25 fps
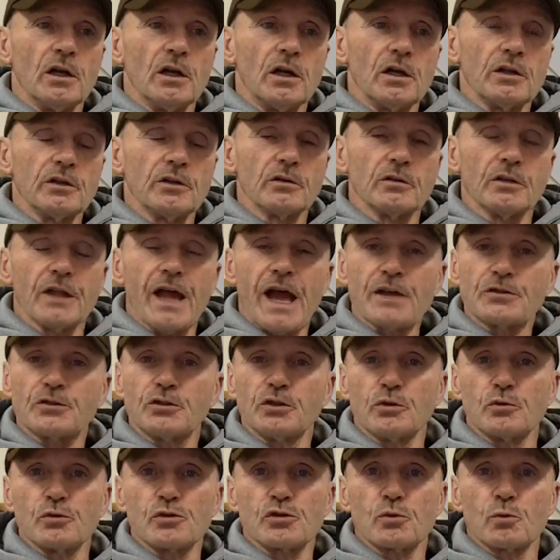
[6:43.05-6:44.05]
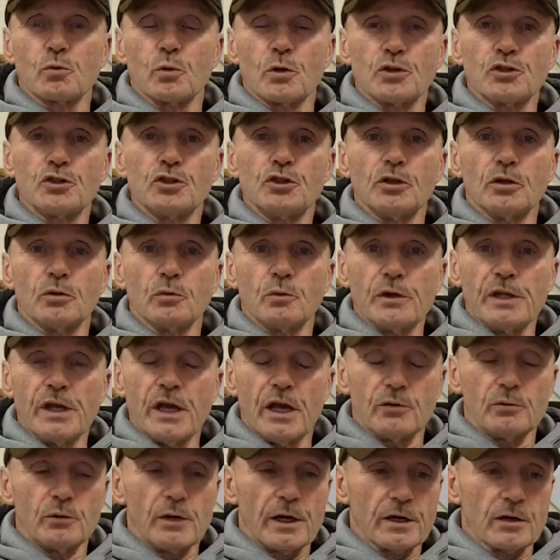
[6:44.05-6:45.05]
uh, you know, last year was the worst year we
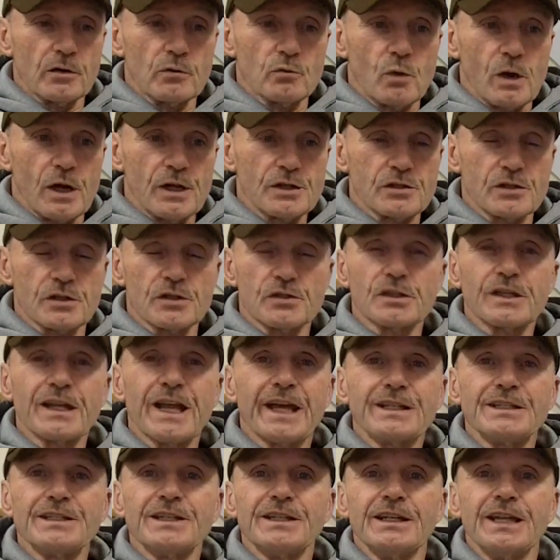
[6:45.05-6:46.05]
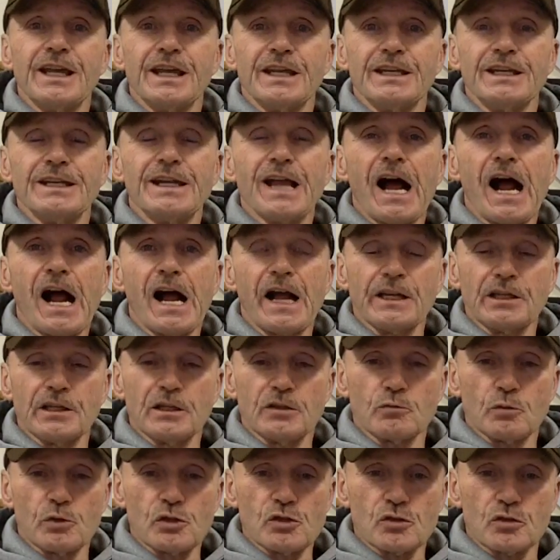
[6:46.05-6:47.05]
had record-wise since 1989,
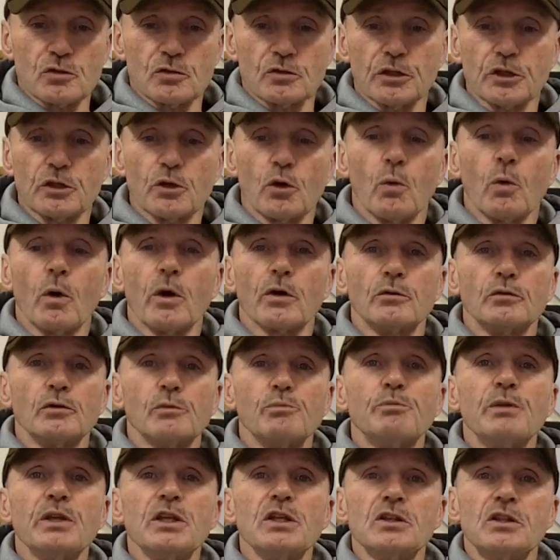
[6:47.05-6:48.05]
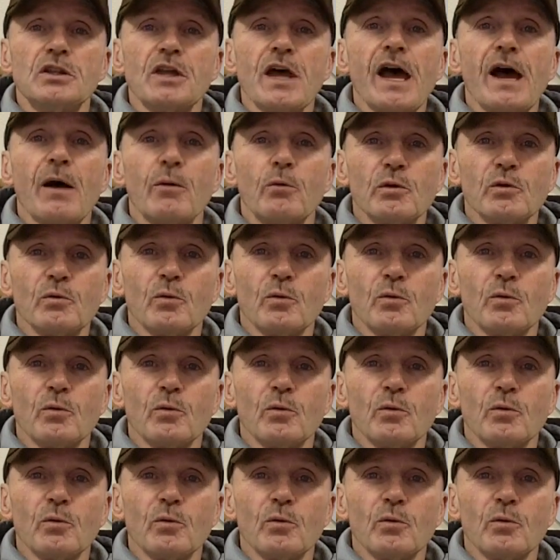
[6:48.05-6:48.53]
and we certainly don't want to repeat that.